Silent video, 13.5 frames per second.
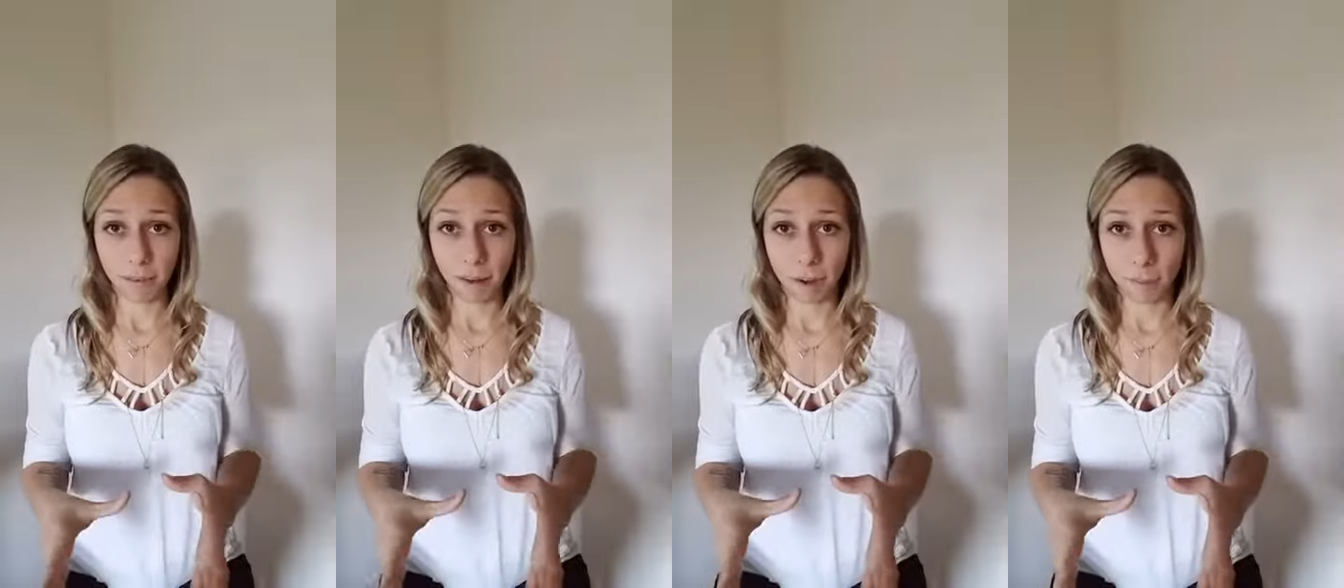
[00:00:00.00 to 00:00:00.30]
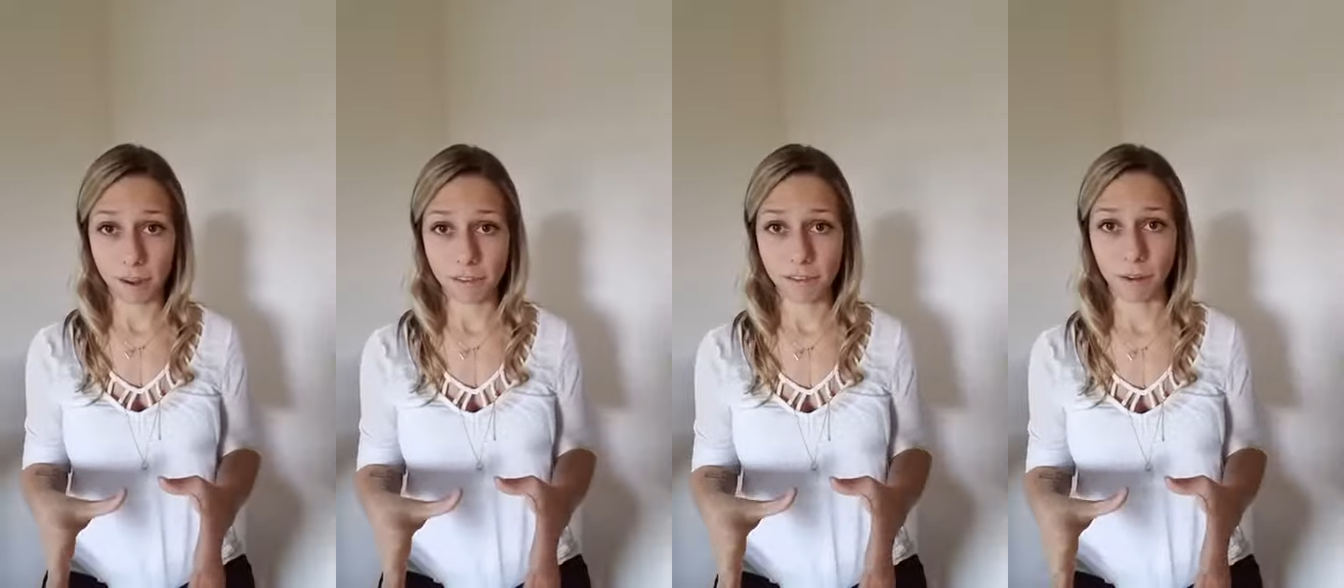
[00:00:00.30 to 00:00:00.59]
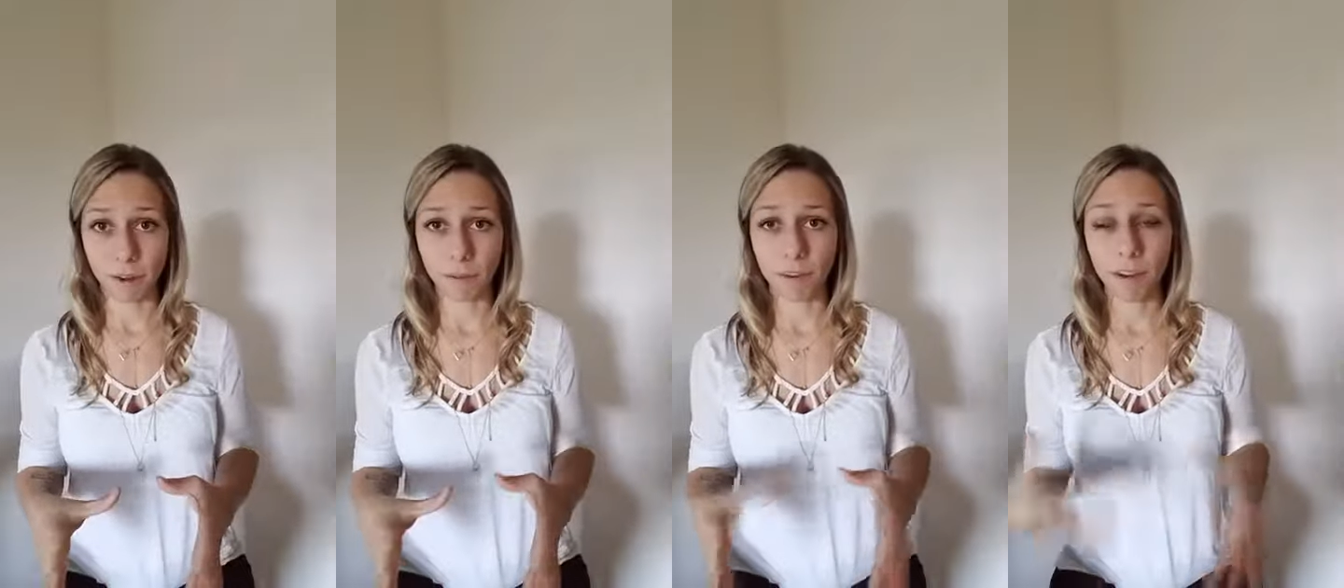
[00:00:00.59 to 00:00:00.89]
recommend if you
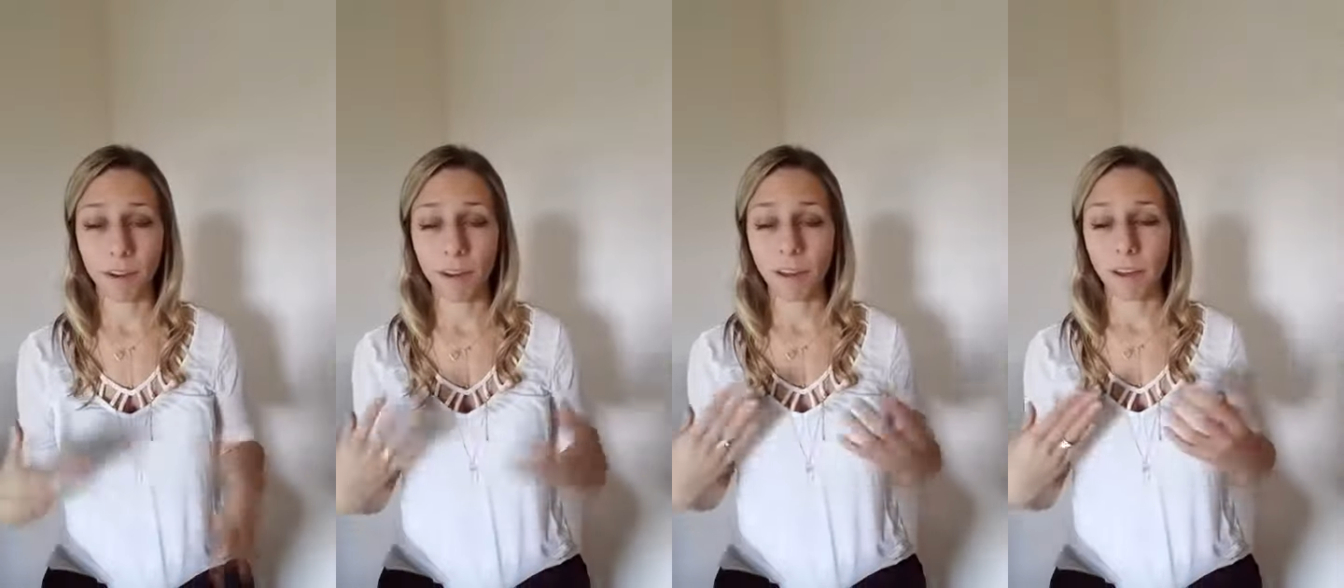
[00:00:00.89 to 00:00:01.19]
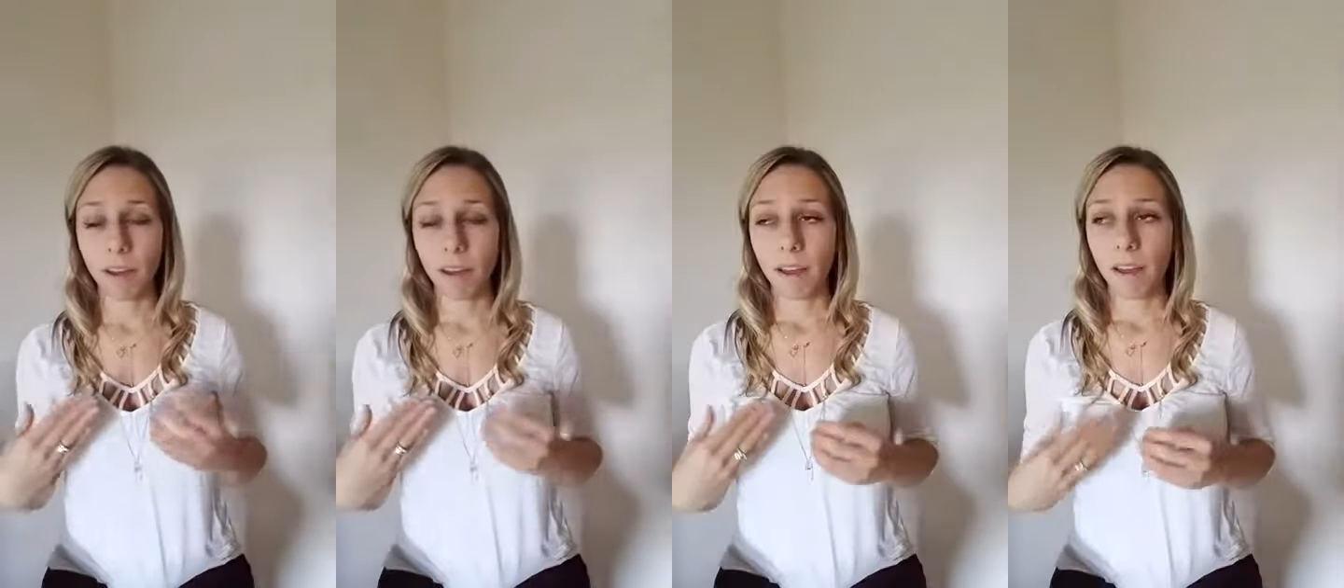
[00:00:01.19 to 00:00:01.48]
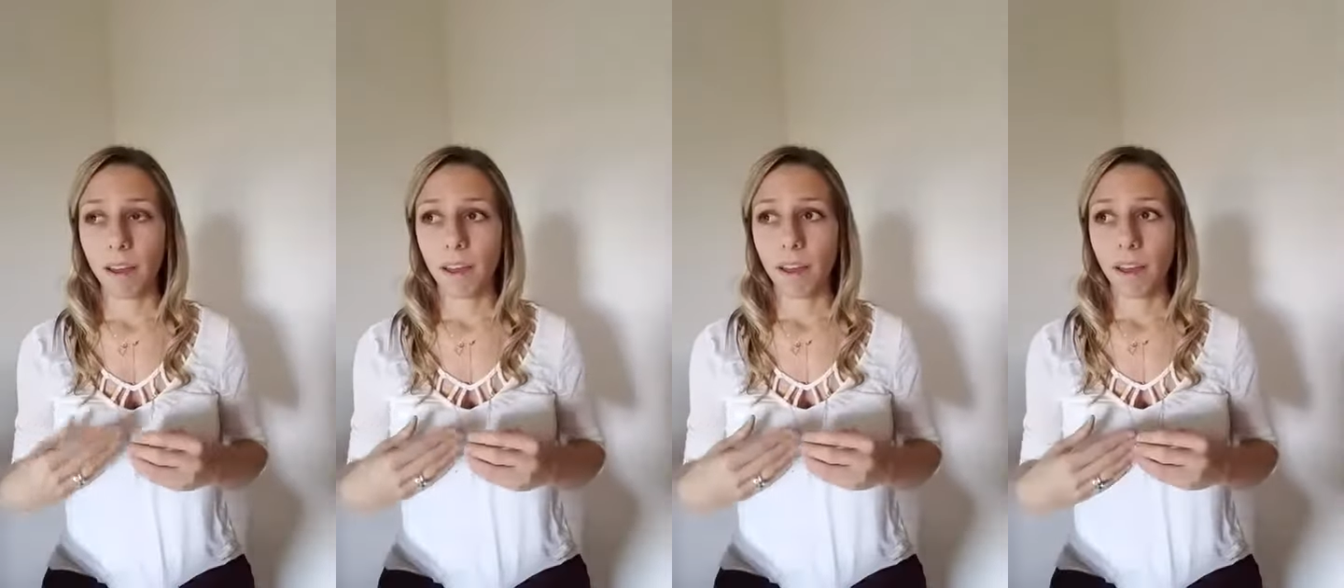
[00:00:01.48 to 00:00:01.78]
don't,
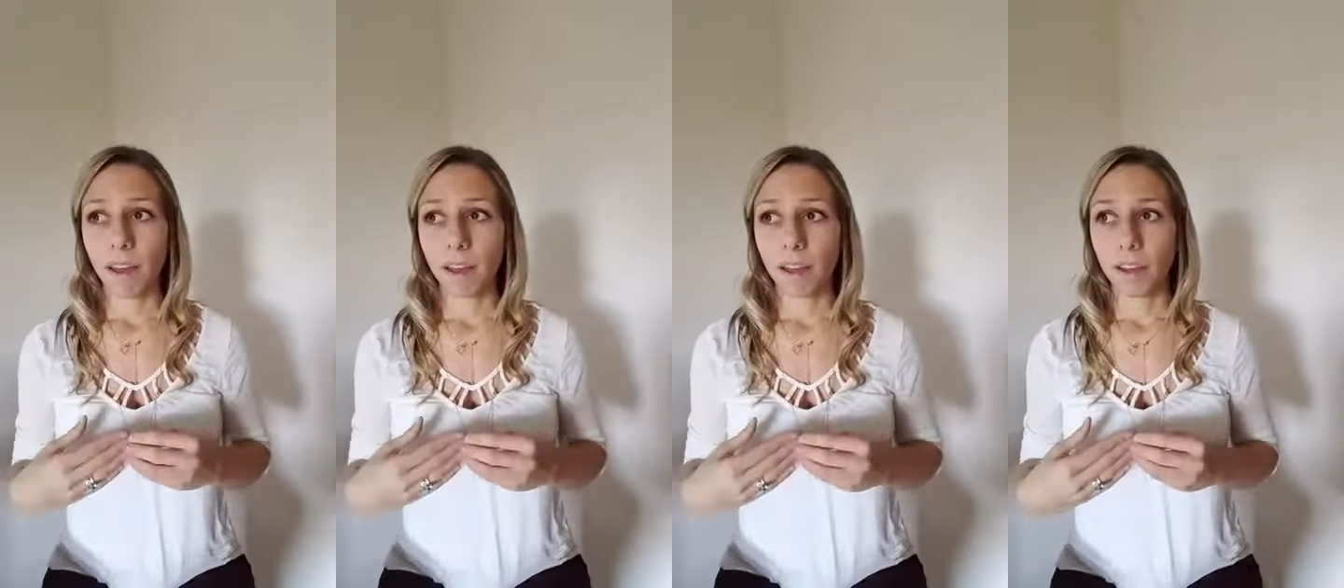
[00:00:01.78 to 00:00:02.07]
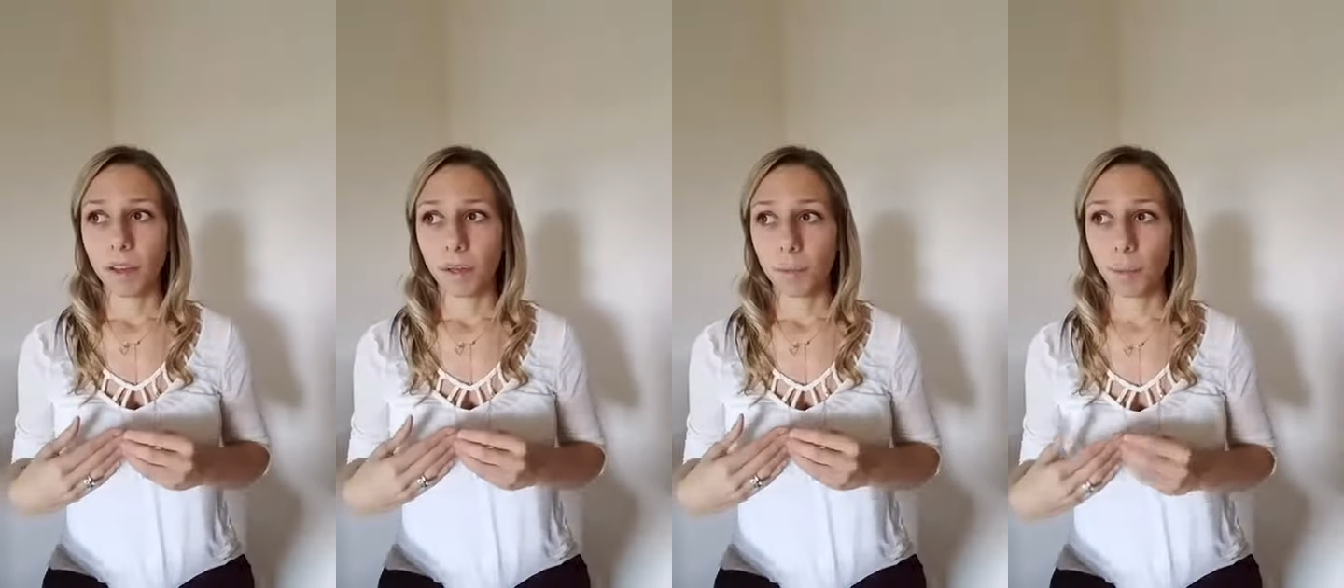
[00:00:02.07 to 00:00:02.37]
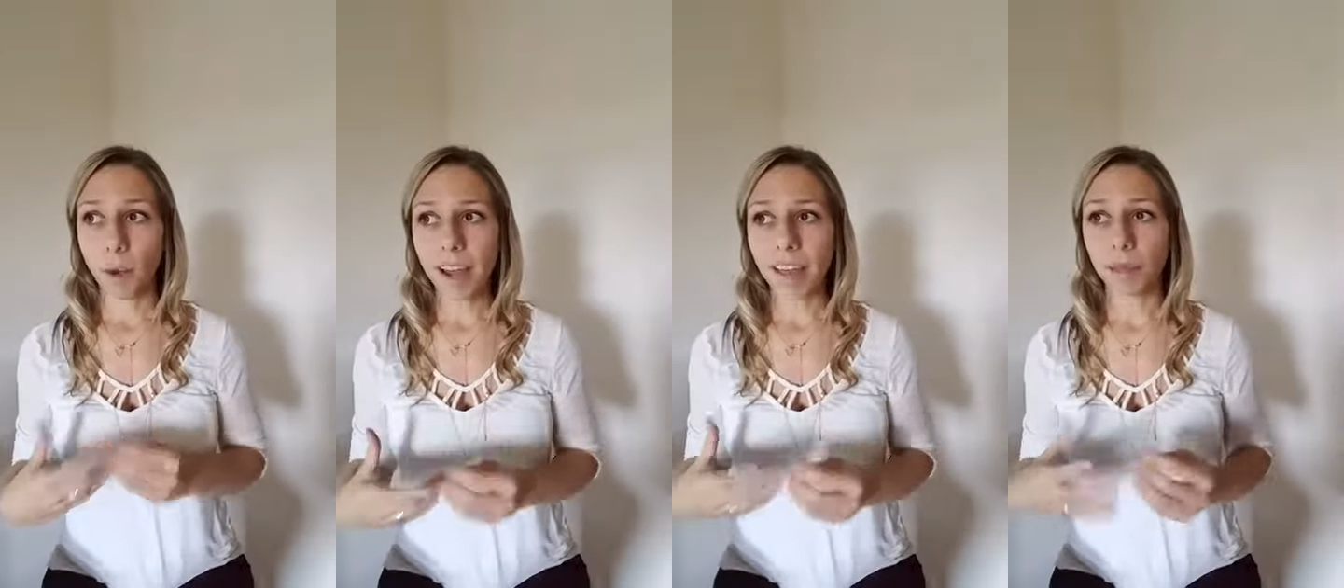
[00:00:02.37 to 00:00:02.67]

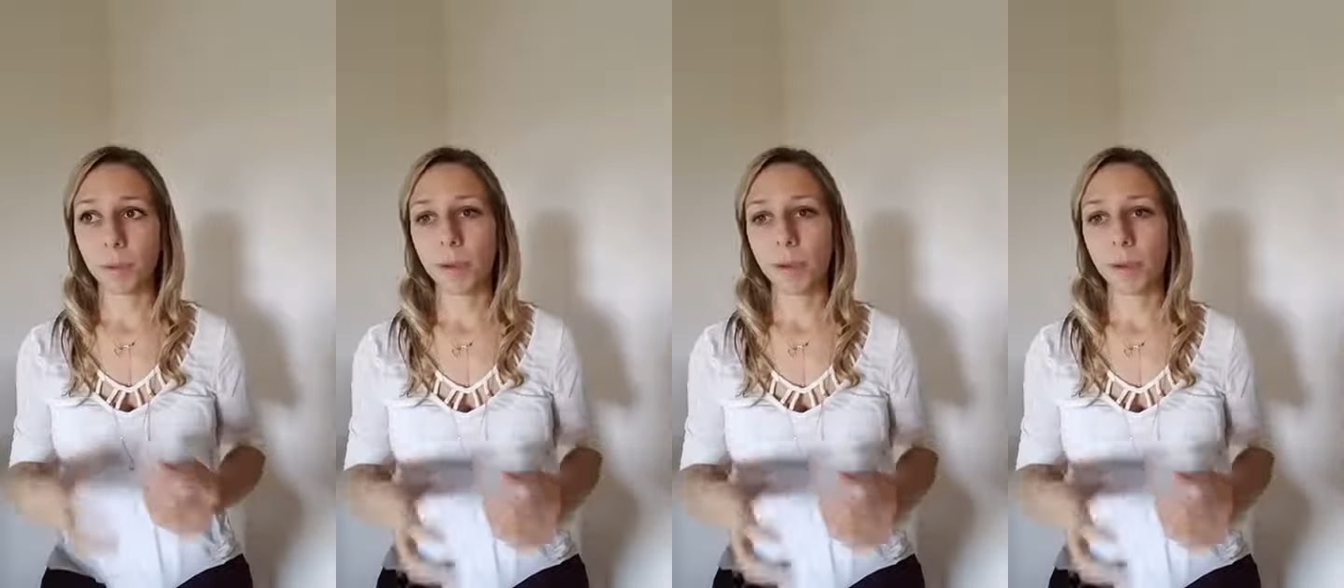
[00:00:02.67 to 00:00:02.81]
write